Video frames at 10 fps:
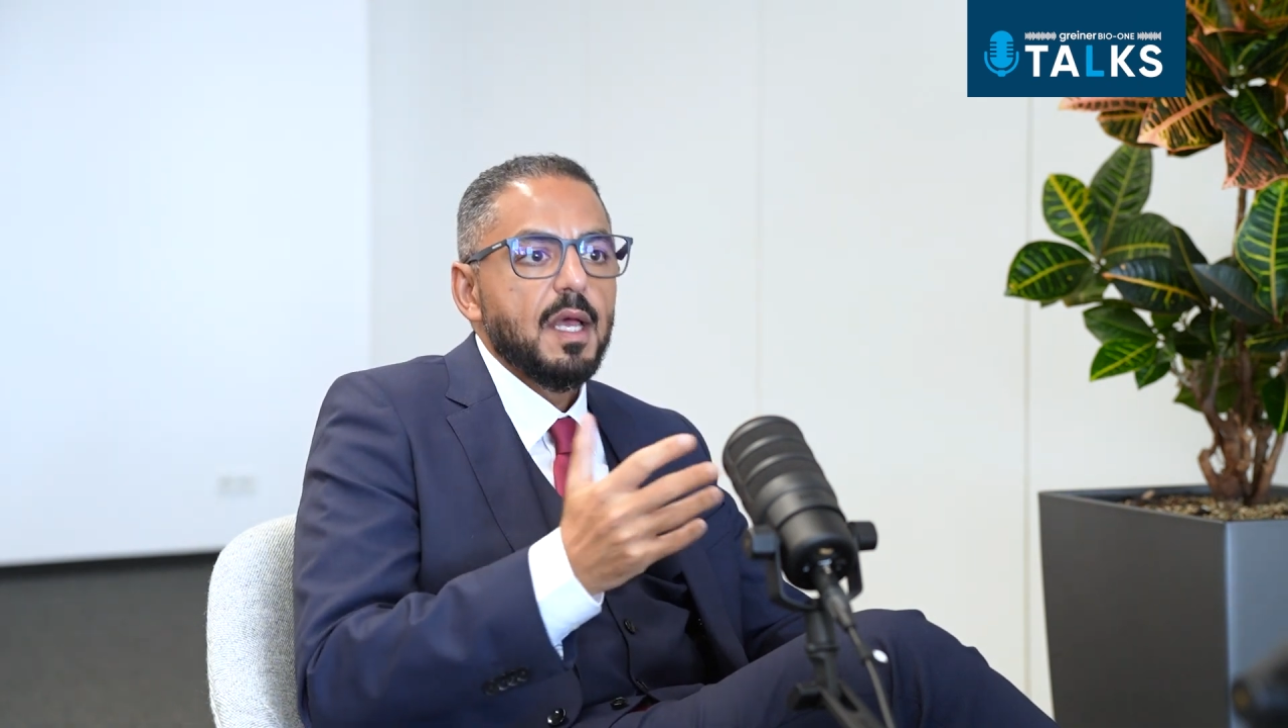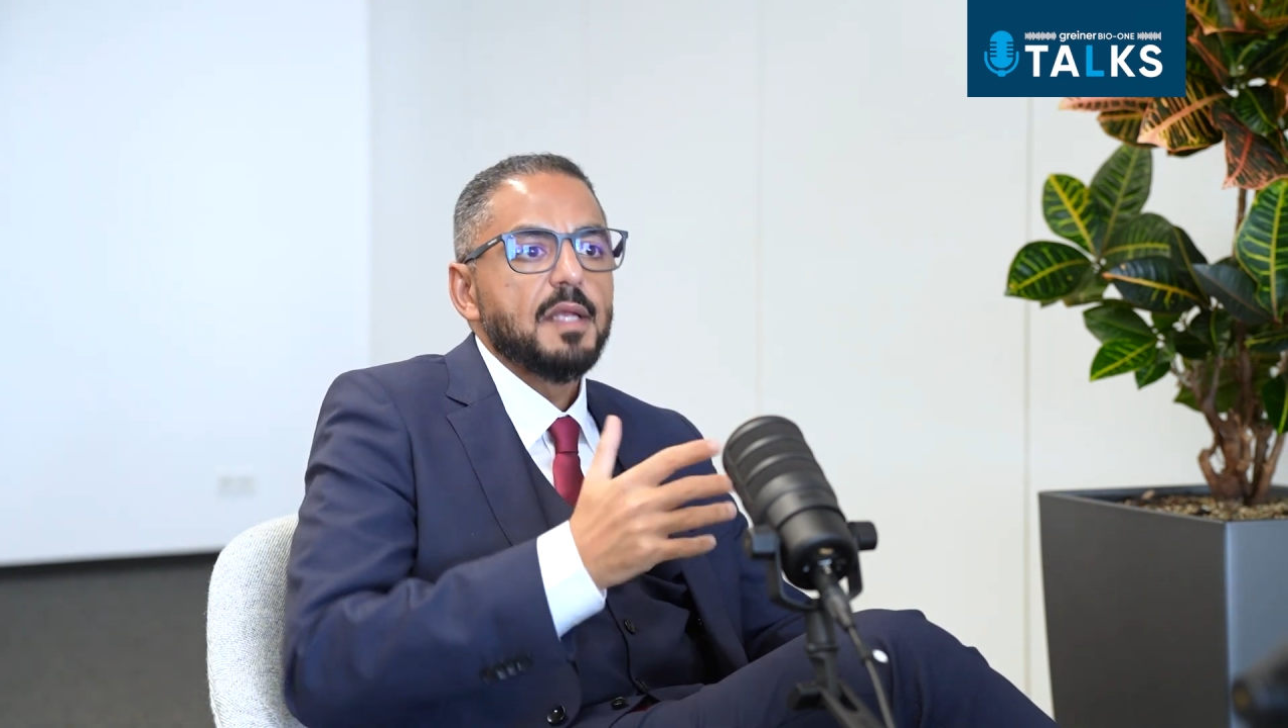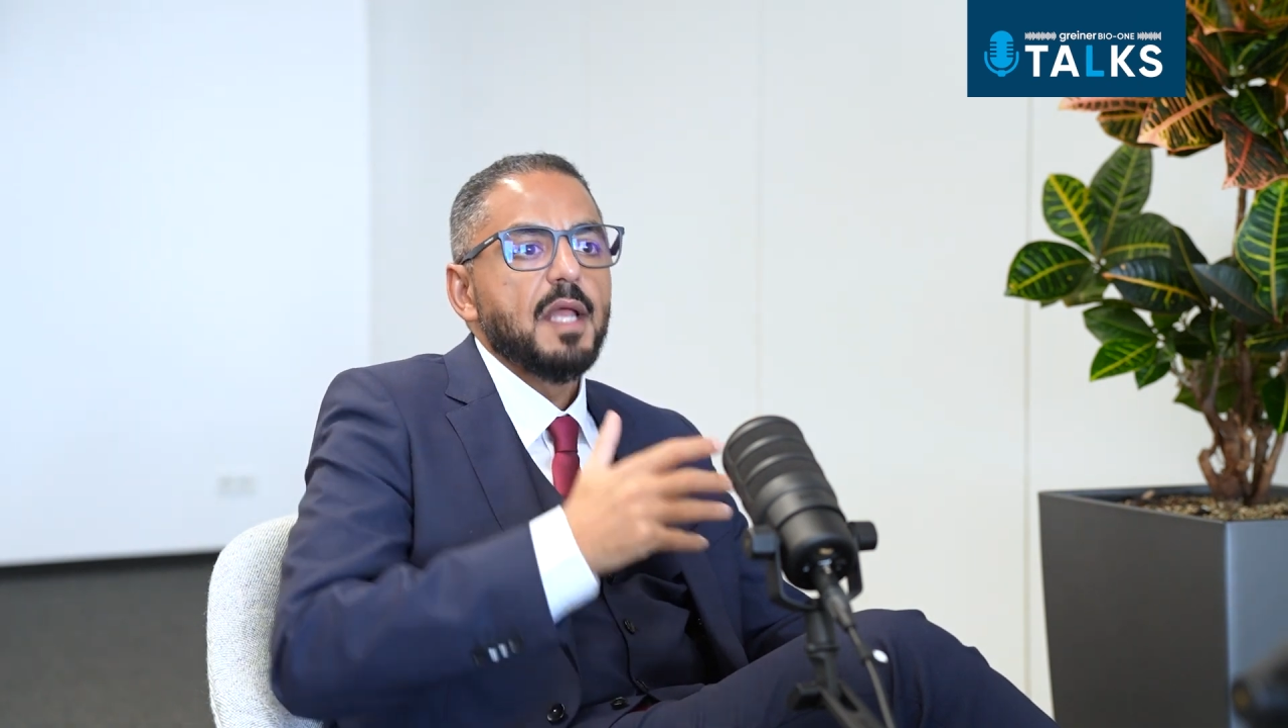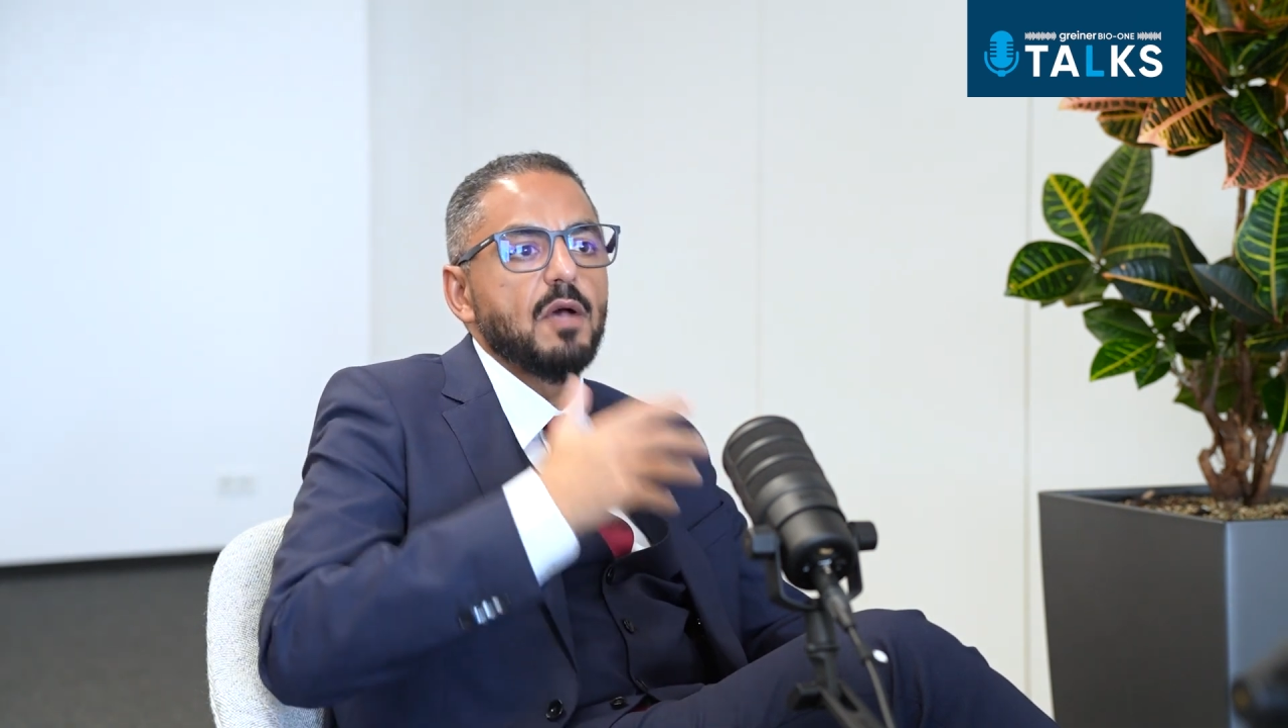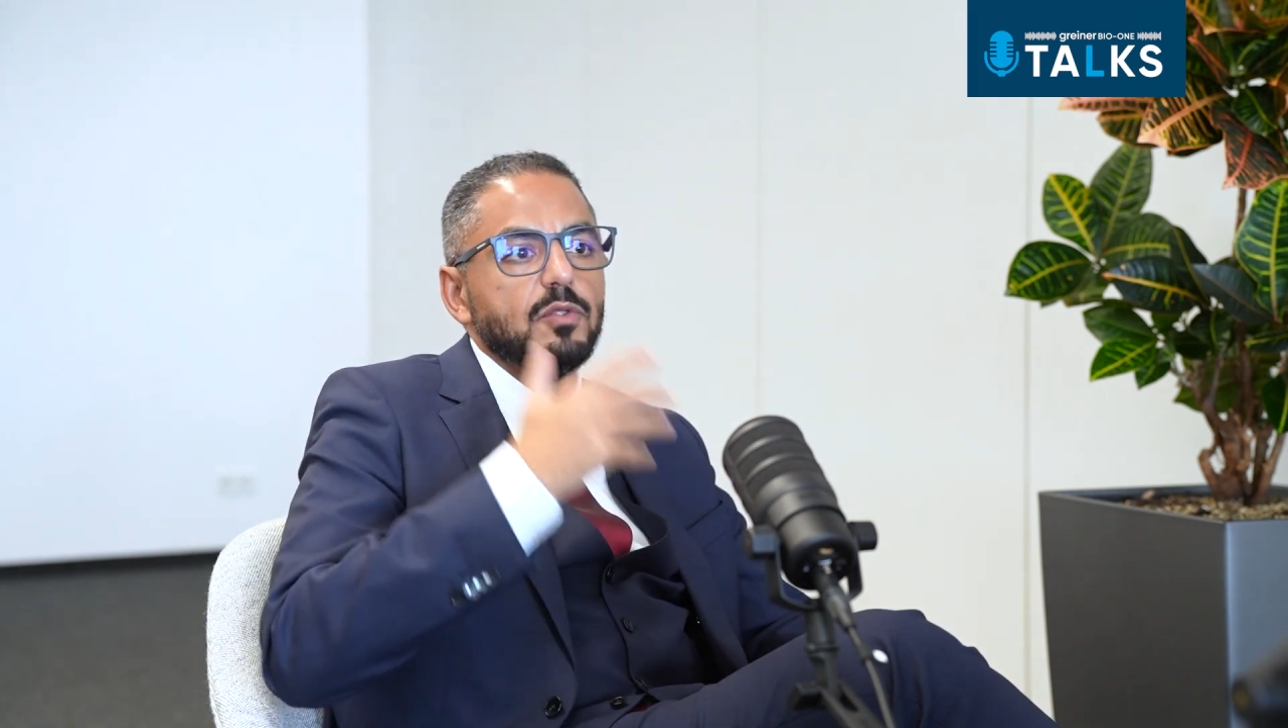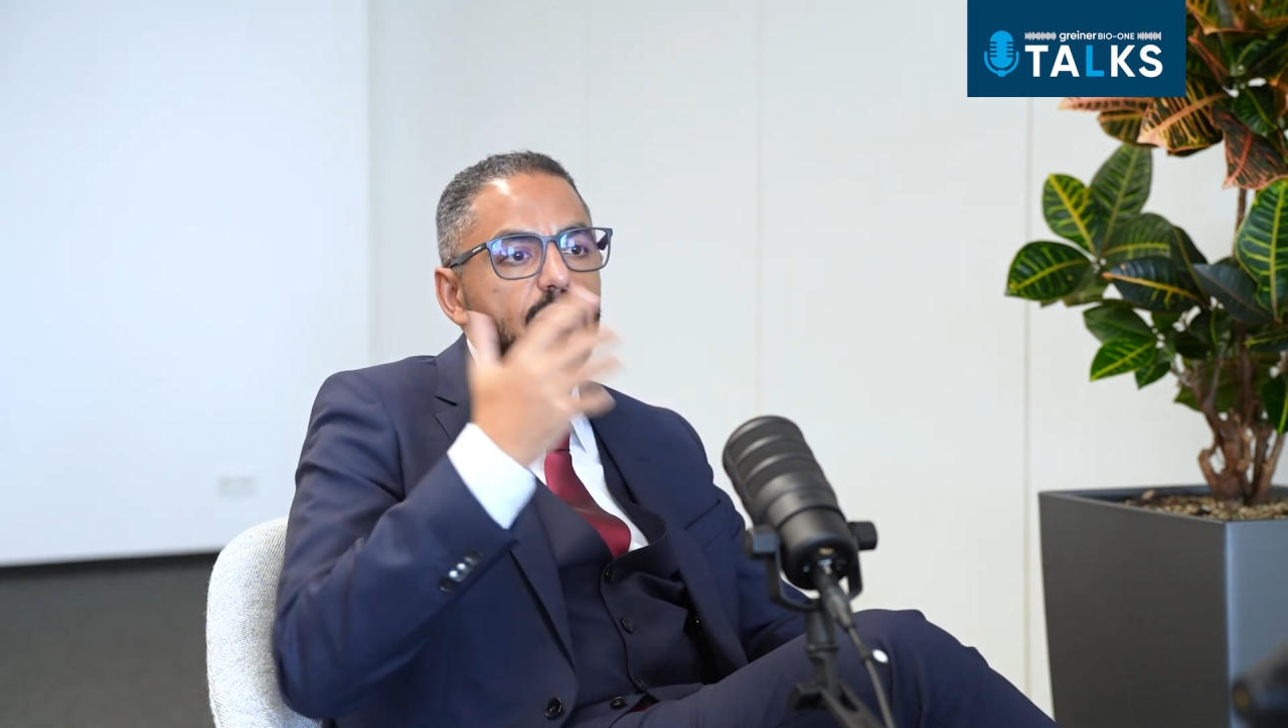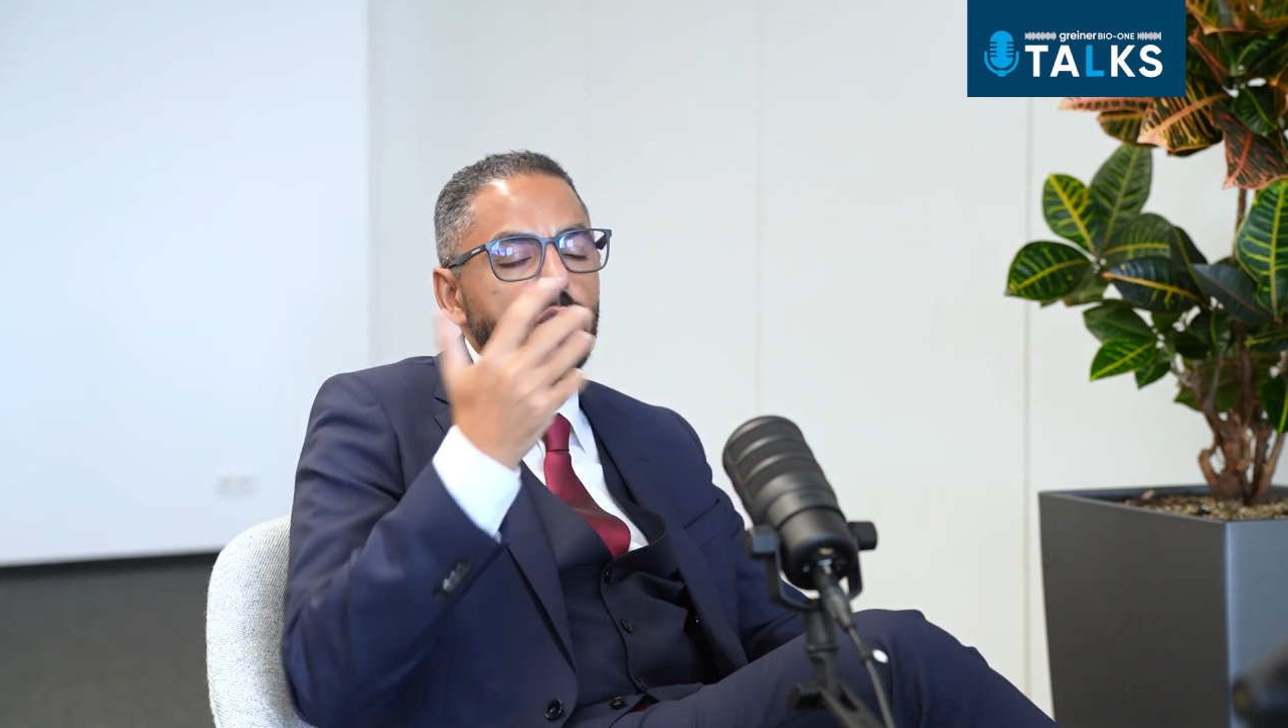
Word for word: And how do